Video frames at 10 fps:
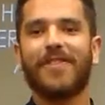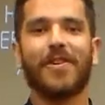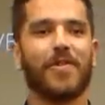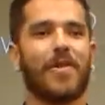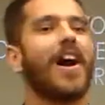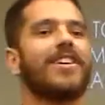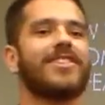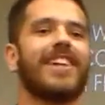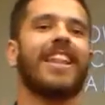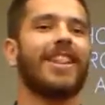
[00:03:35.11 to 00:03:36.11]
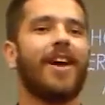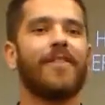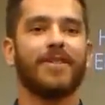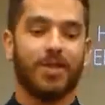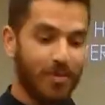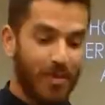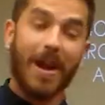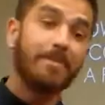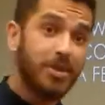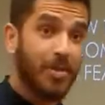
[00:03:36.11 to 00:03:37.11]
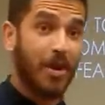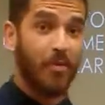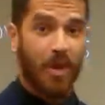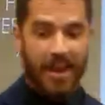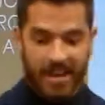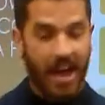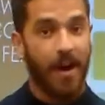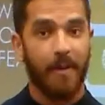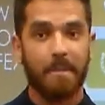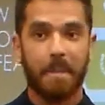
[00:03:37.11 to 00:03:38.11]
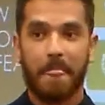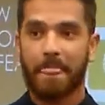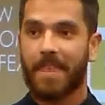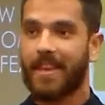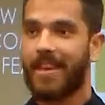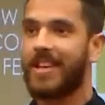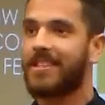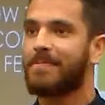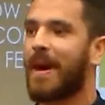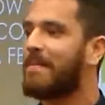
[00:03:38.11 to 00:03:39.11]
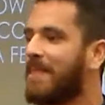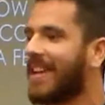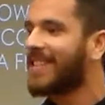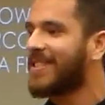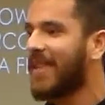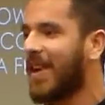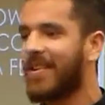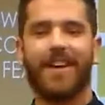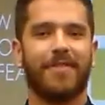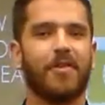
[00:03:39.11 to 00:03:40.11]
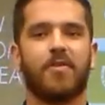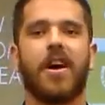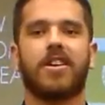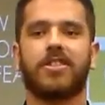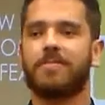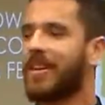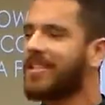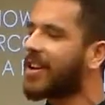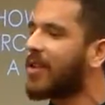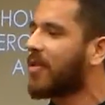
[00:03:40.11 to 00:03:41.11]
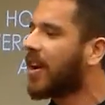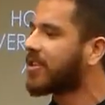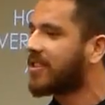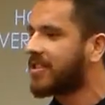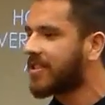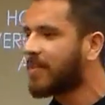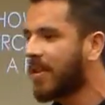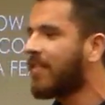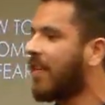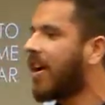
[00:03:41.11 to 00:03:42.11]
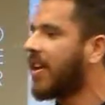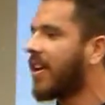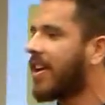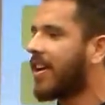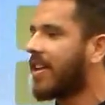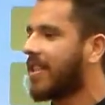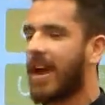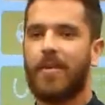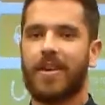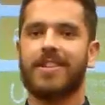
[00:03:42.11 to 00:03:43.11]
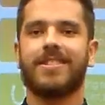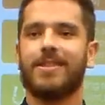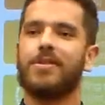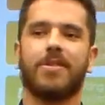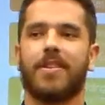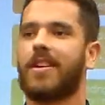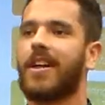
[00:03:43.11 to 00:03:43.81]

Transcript: I feel rushed. I love it. So what I'm doing right now is my biggest fear, and I feel rushed. But it's a good rush. It's something fun that I want to continue doing.